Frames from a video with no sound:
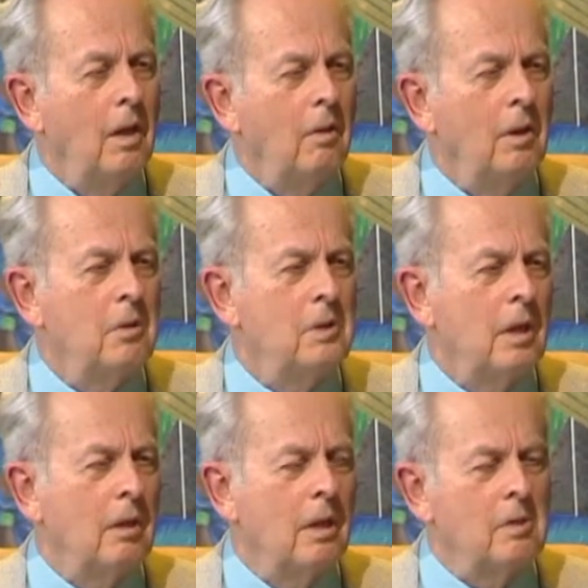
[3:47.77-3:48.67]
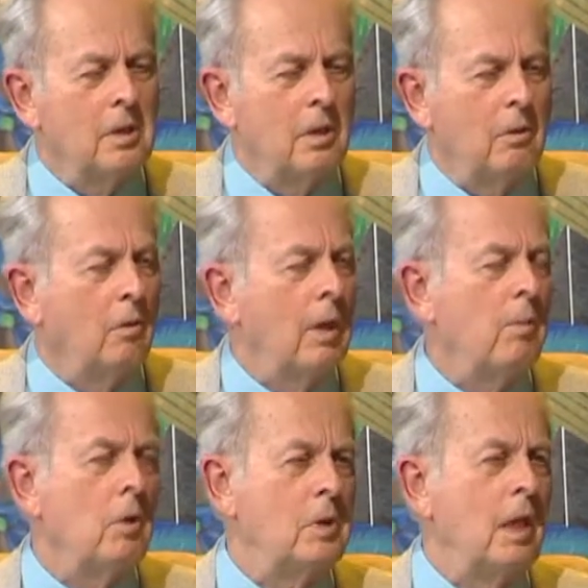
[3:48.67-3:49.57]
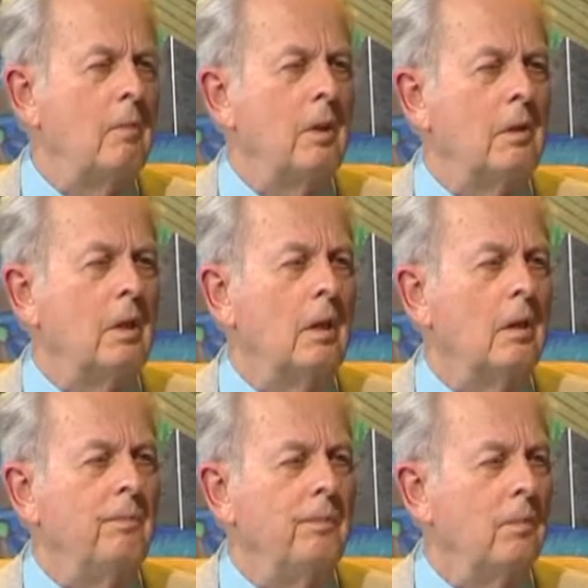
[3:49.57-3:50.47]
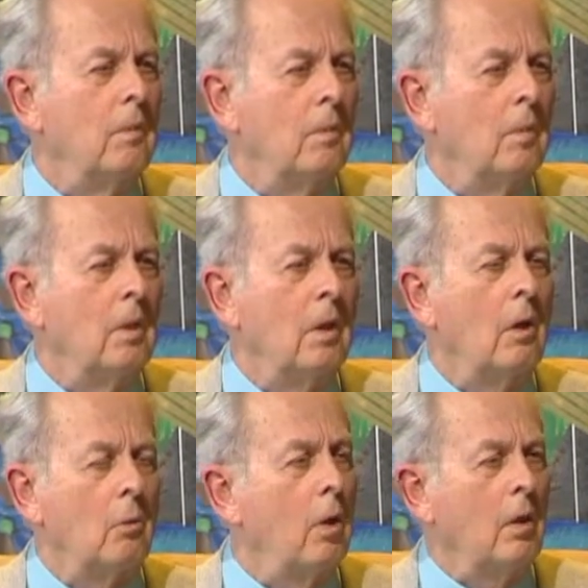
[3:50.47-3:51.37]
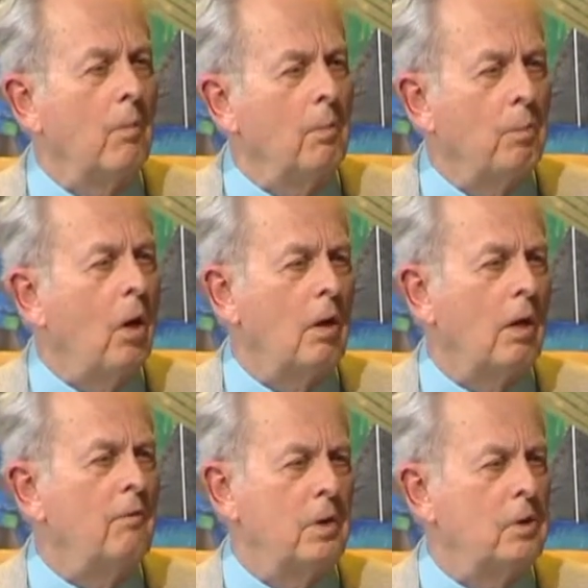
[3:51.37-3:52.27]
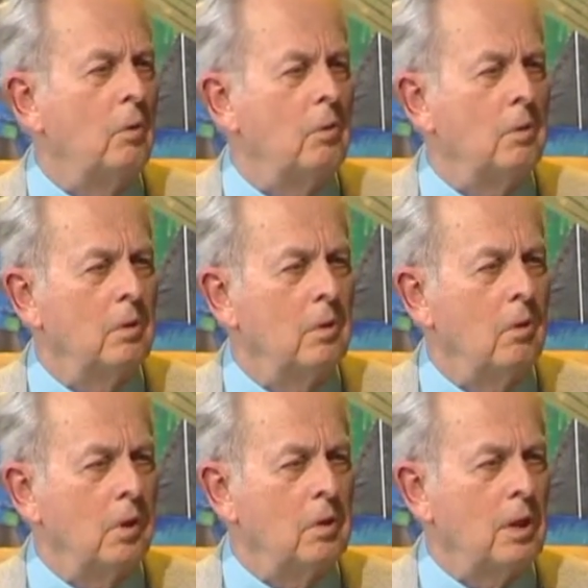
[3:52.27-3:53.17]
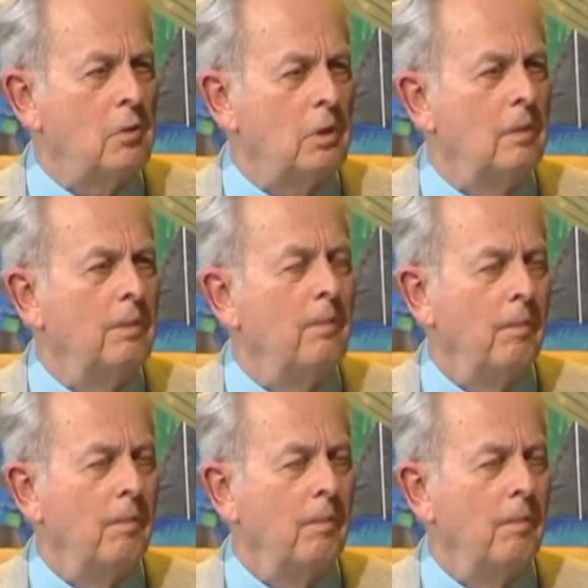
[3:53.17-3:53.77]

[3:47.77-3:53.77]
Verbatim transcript: Now, is the is the Great Museum uh, Aquarium part of this whole organization? Well, the